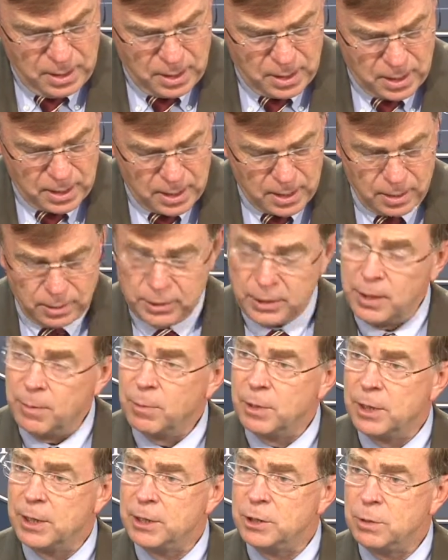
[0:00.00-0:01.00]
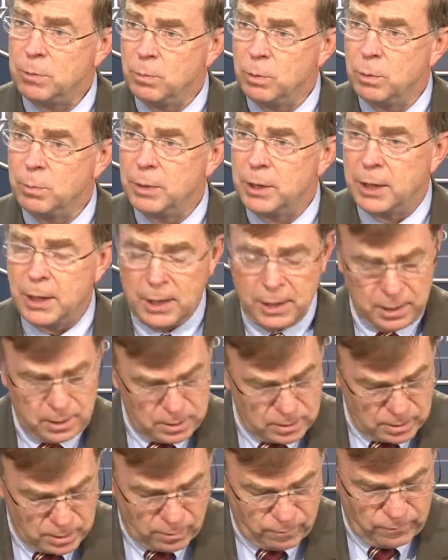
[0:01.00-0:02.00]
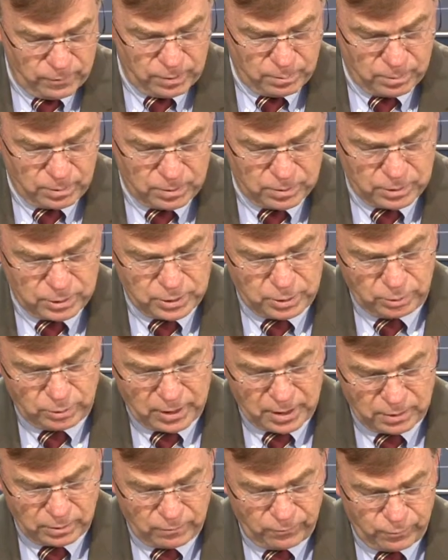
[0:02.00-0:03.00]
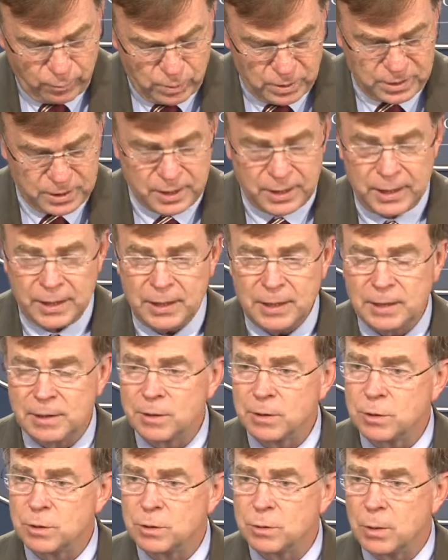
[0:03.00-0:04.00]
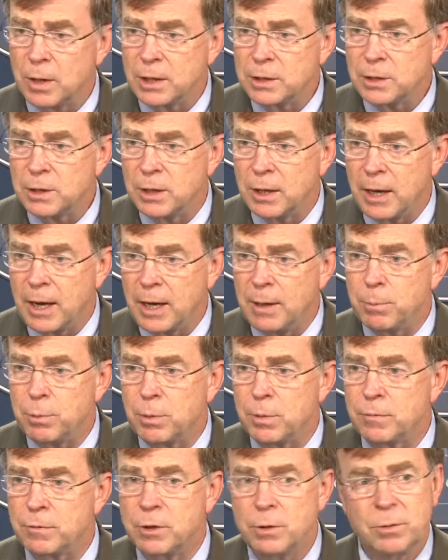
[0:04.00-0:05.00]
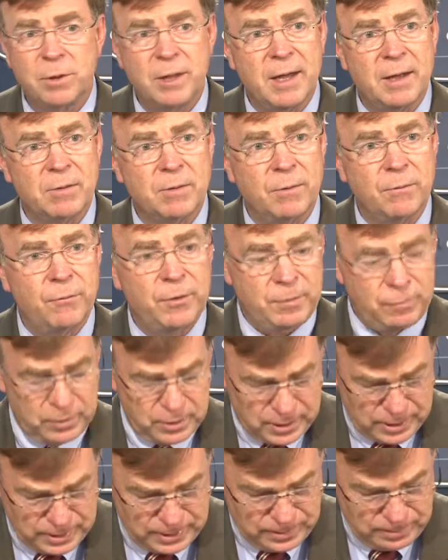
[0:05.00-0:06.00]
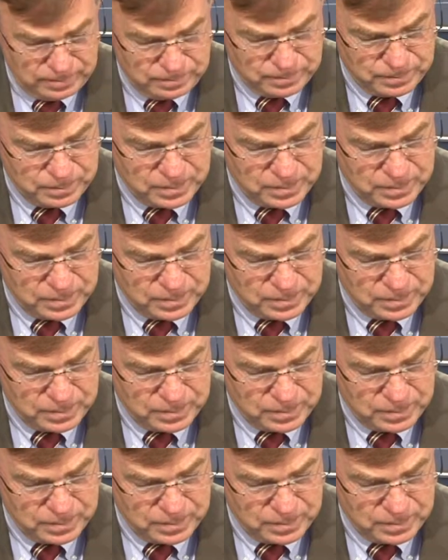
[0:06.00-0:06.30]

Demolition will begin in November 2014 and construction in April of 2015.